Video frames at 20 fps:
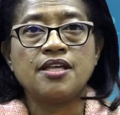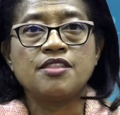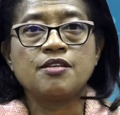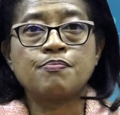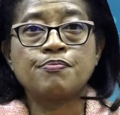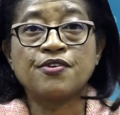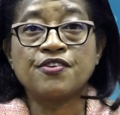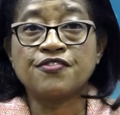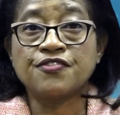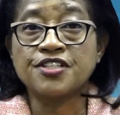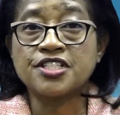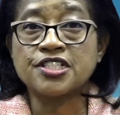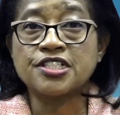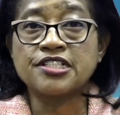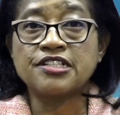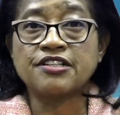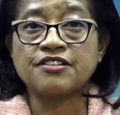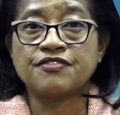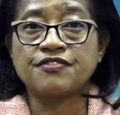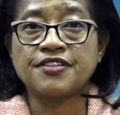the
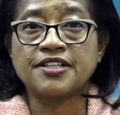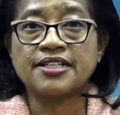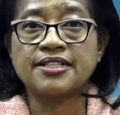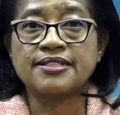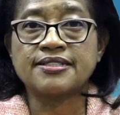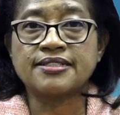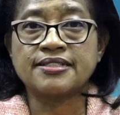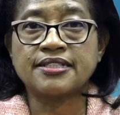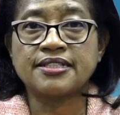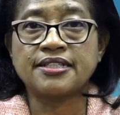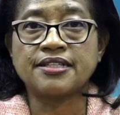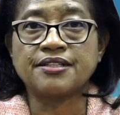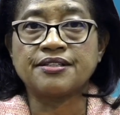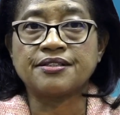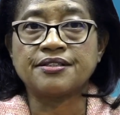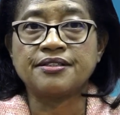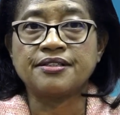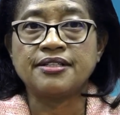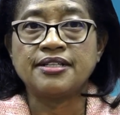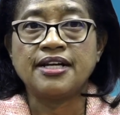provision of health
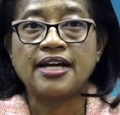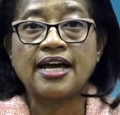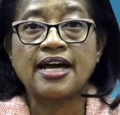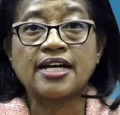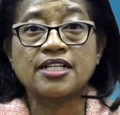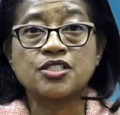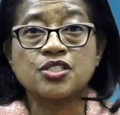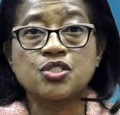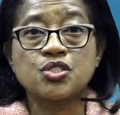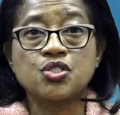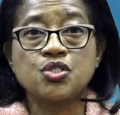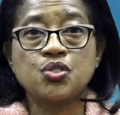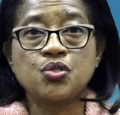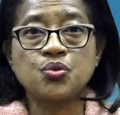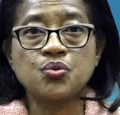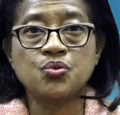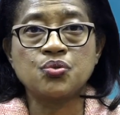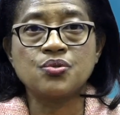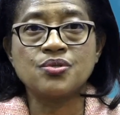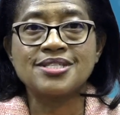care at
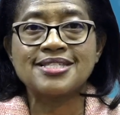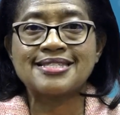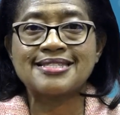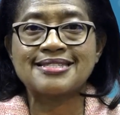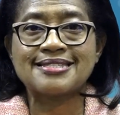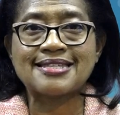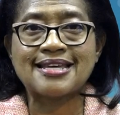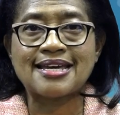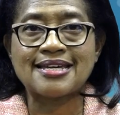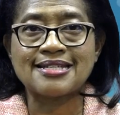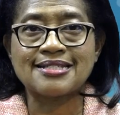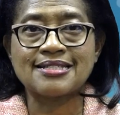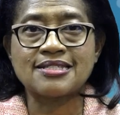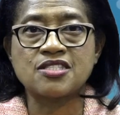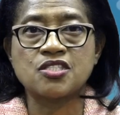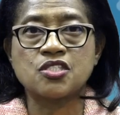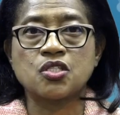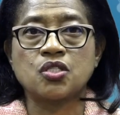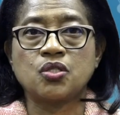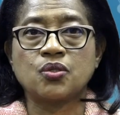two
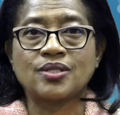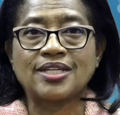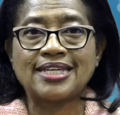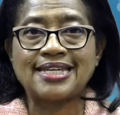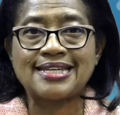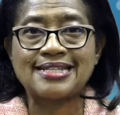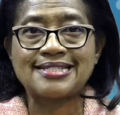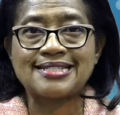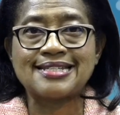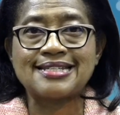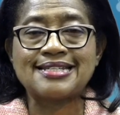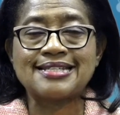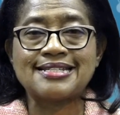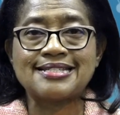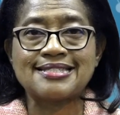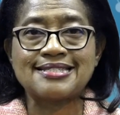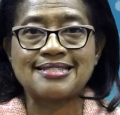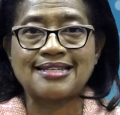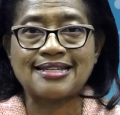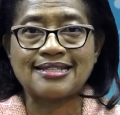sites located in
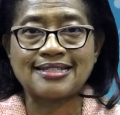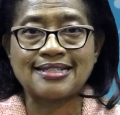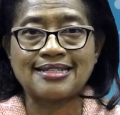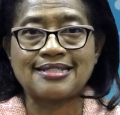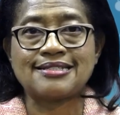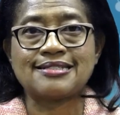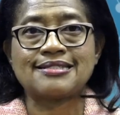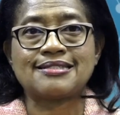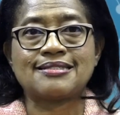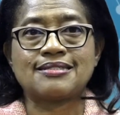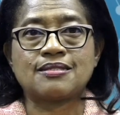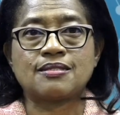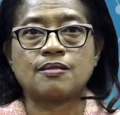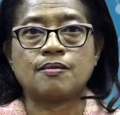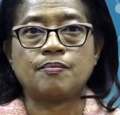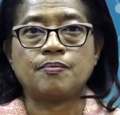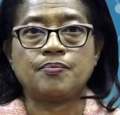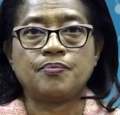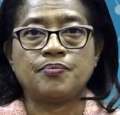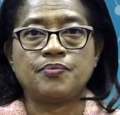St. Kitts,
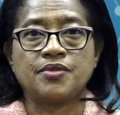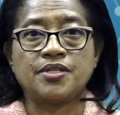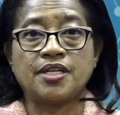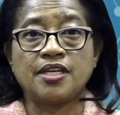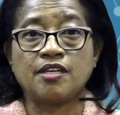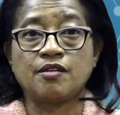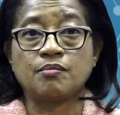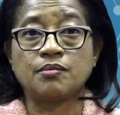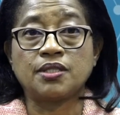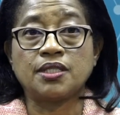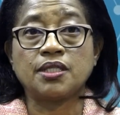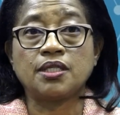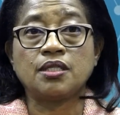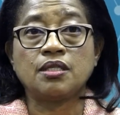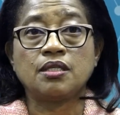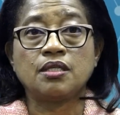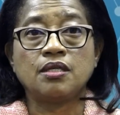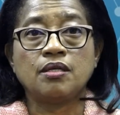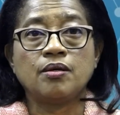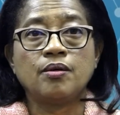namely
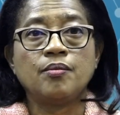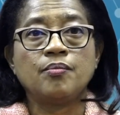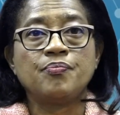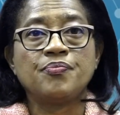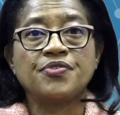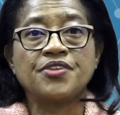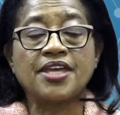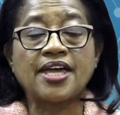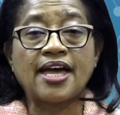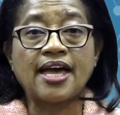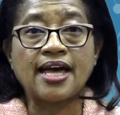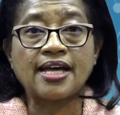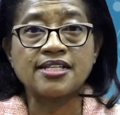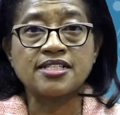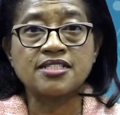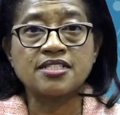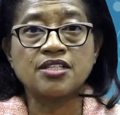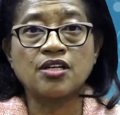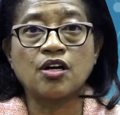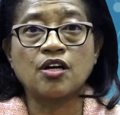the
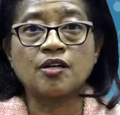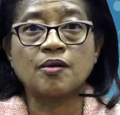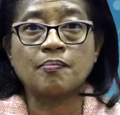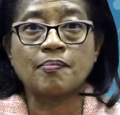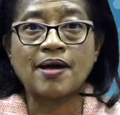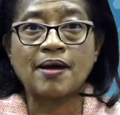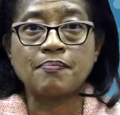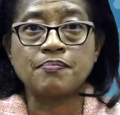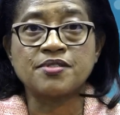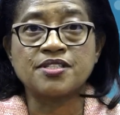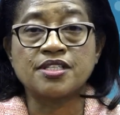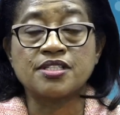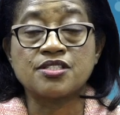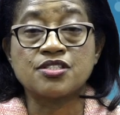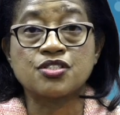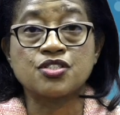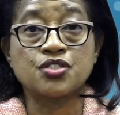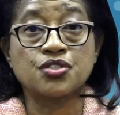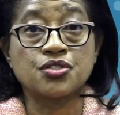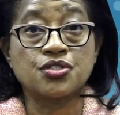Antioch
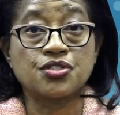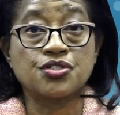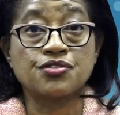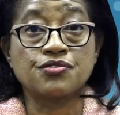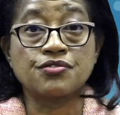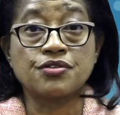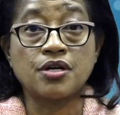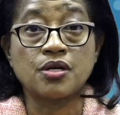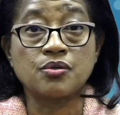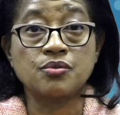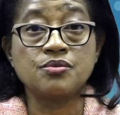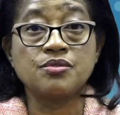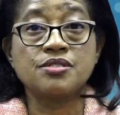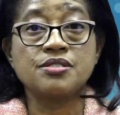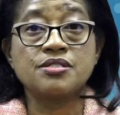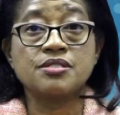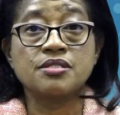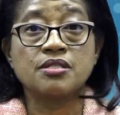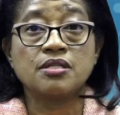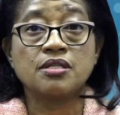Baptist Church
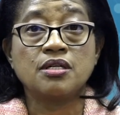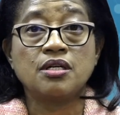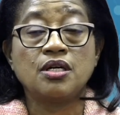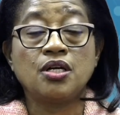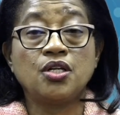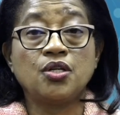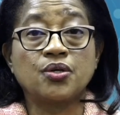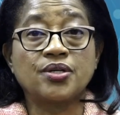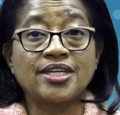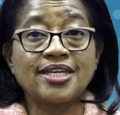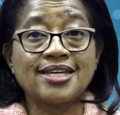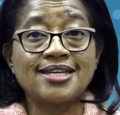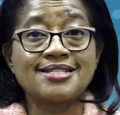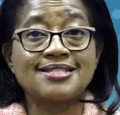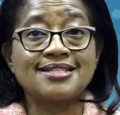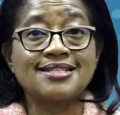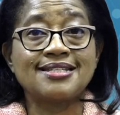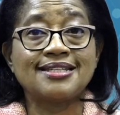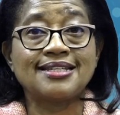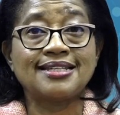grounds,
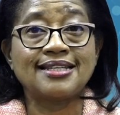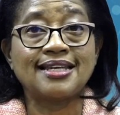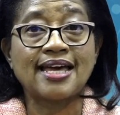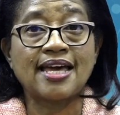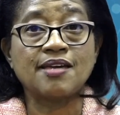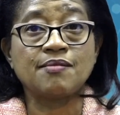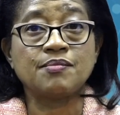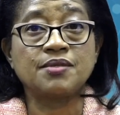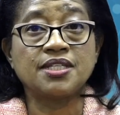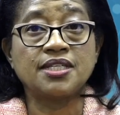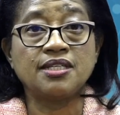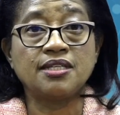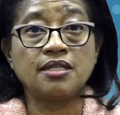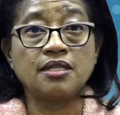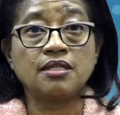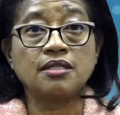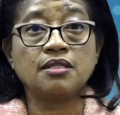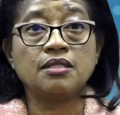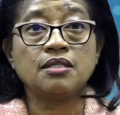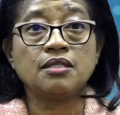located in Lime
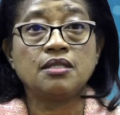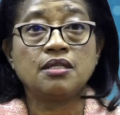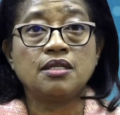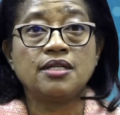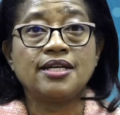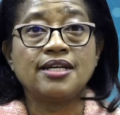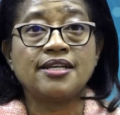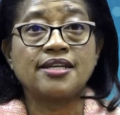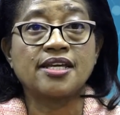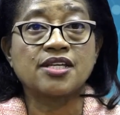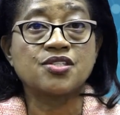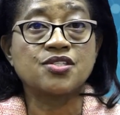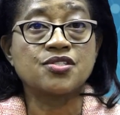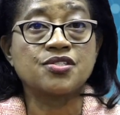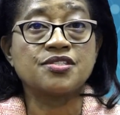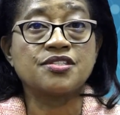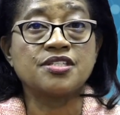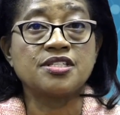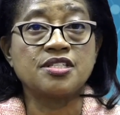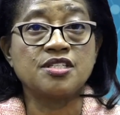Keel, next to
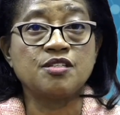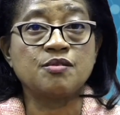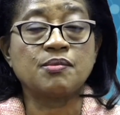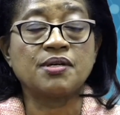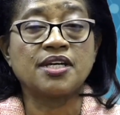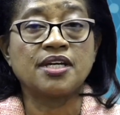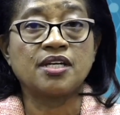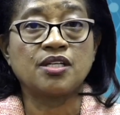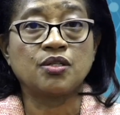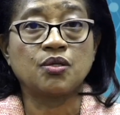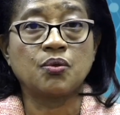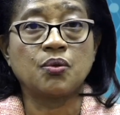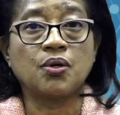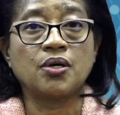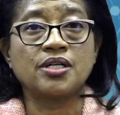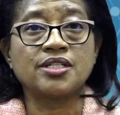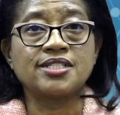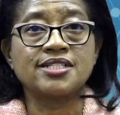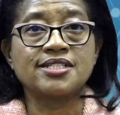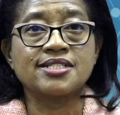the NEMA
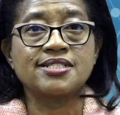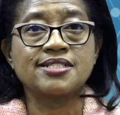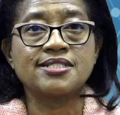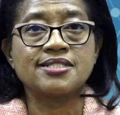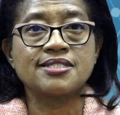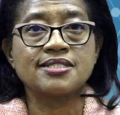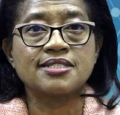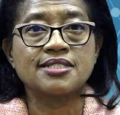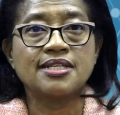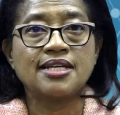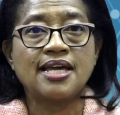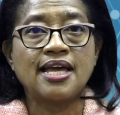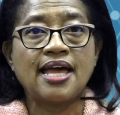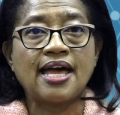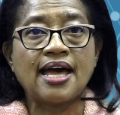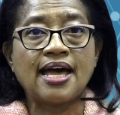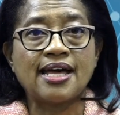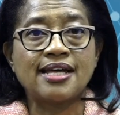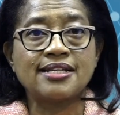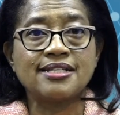headquarters,
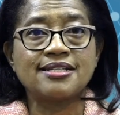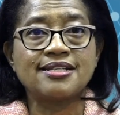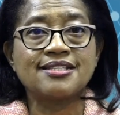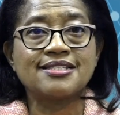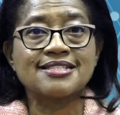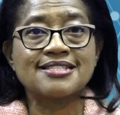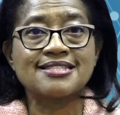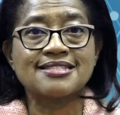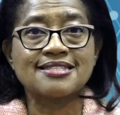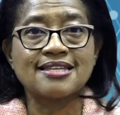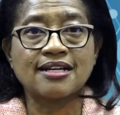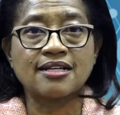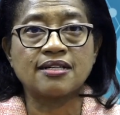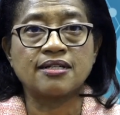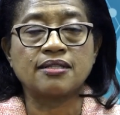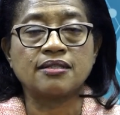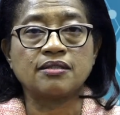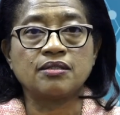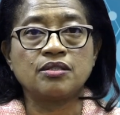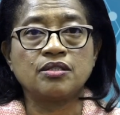and the
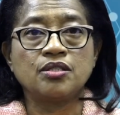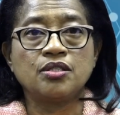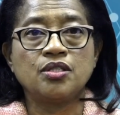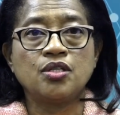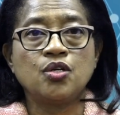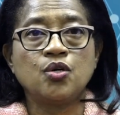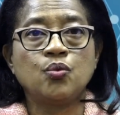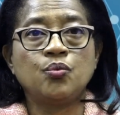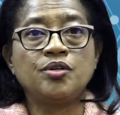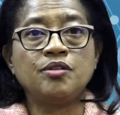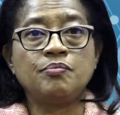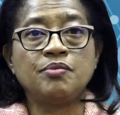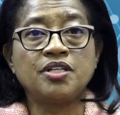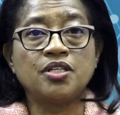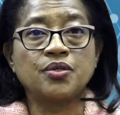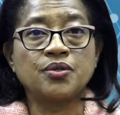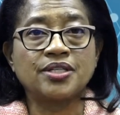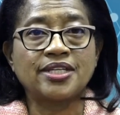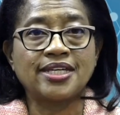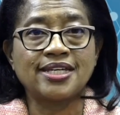second will be
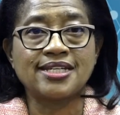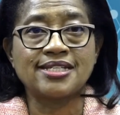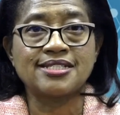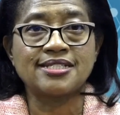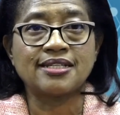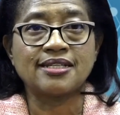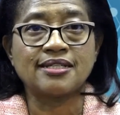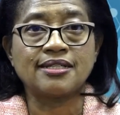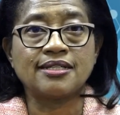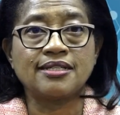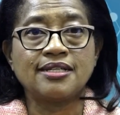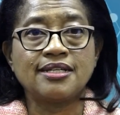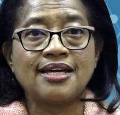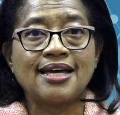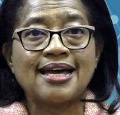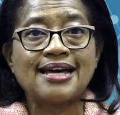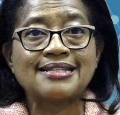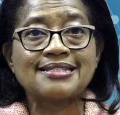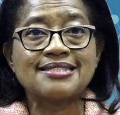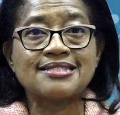located
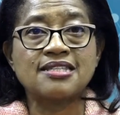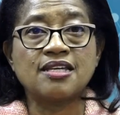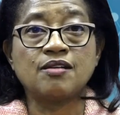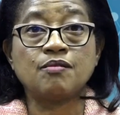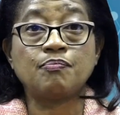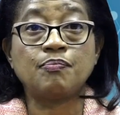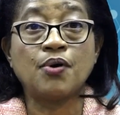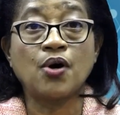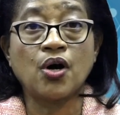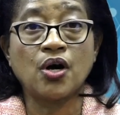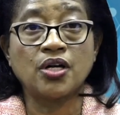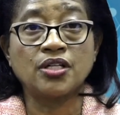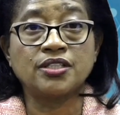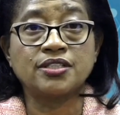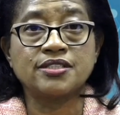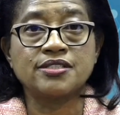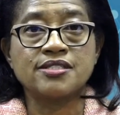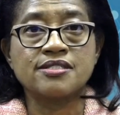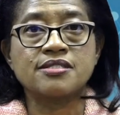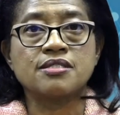at St.
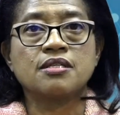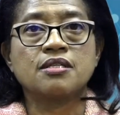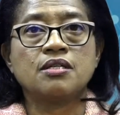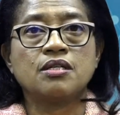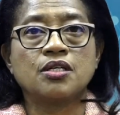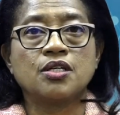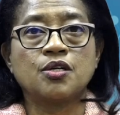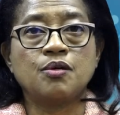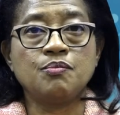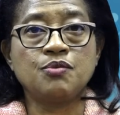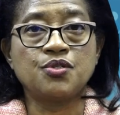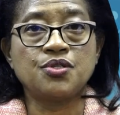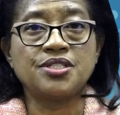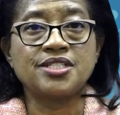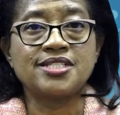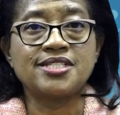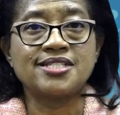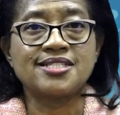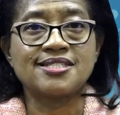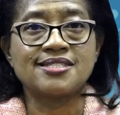Paul's
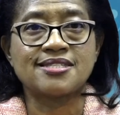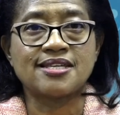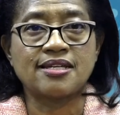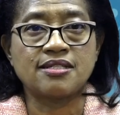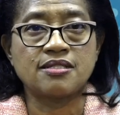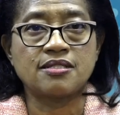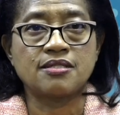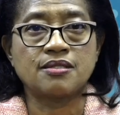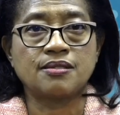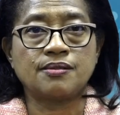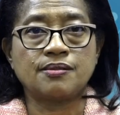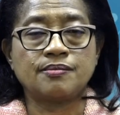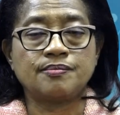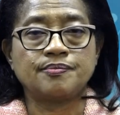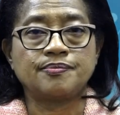Community Center.